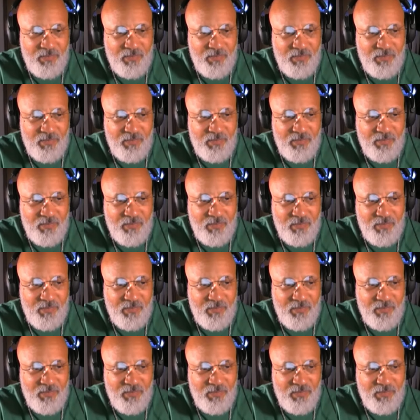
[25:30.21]

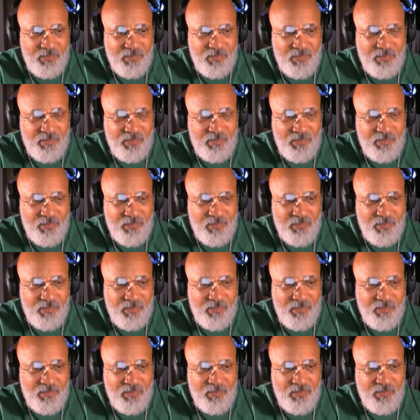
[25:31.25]

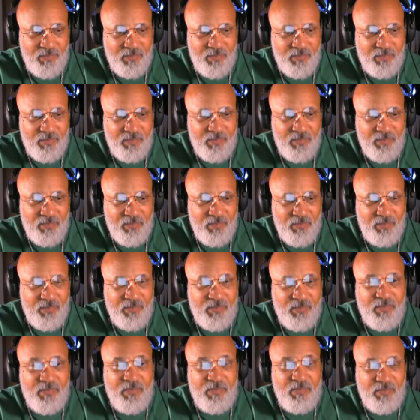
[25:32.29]

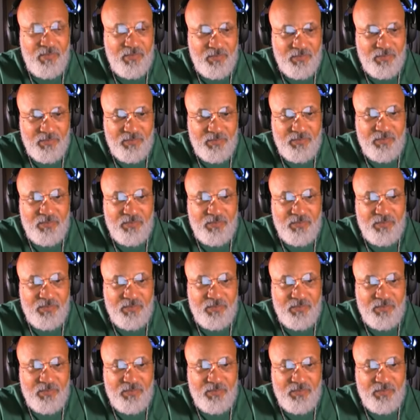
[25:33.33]
This person isn't speaking.